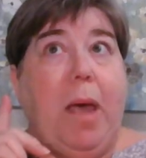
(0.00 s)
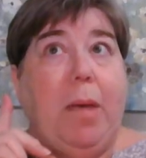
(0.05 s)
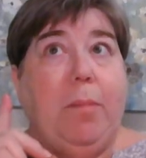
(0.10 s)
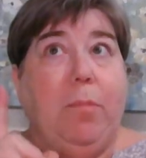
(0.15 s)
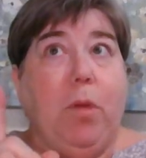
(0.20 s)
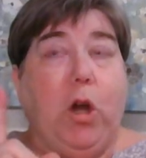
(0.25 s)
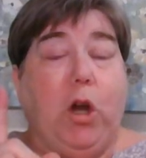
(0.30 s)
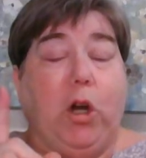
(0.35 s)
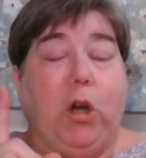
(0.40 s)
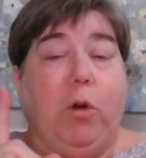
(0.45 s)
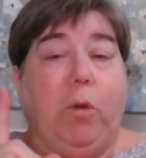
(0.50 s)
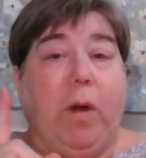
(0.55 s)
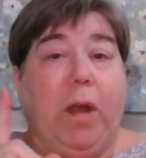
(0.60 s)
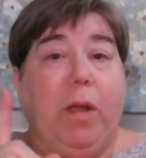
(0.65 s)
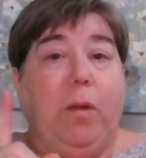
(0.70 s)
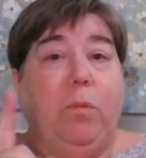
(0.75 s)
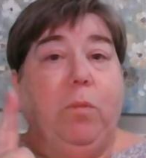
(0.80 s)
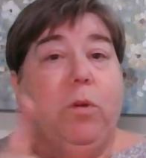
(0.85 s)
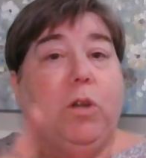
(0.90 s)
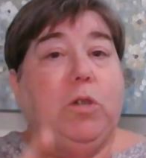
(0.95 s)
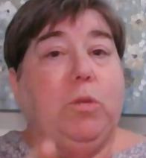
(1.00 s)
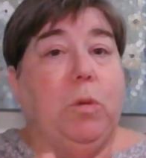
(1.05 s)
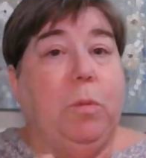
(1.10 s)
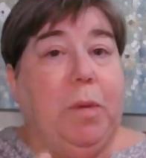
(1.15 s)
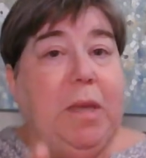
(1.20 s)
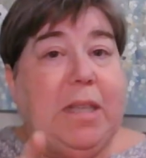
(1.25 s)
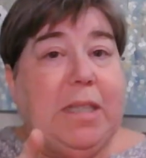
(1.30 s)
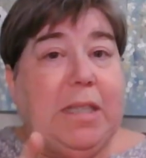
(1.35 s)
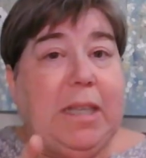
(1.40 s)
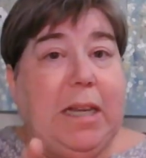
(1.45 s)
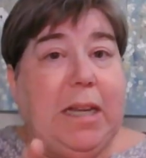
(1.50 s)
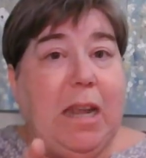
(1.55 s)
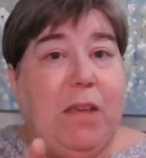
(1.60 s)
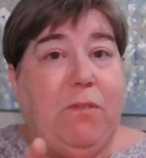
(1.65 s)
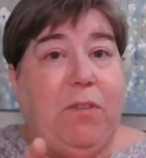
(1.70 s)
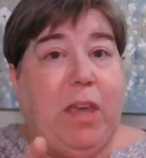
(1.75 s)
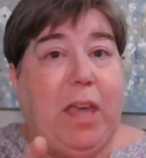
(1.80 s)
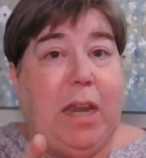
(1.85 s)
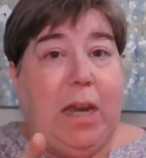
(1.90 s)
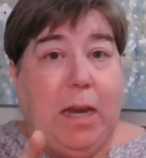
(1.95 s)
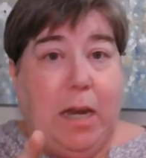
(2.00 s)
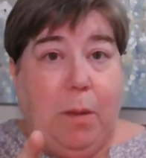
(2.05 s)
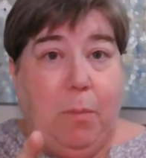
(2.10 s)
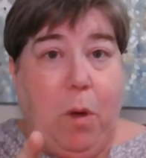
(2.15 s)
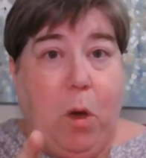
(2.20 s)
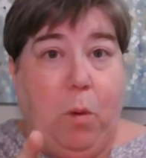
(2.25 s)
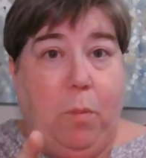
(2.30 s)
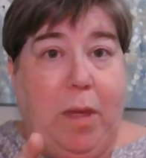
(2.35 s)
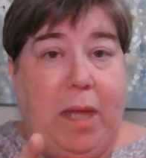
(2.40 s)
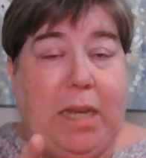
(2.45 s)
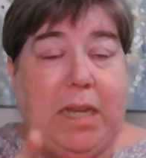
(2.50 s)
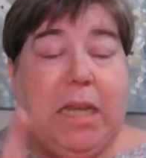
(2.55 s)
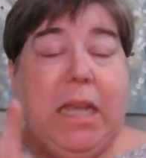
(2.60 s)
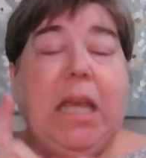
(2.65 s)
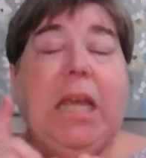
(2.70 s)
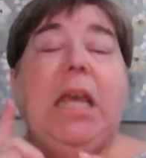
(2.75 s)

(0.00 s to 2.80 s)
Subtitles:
by Mercury, which will be significant in a moment,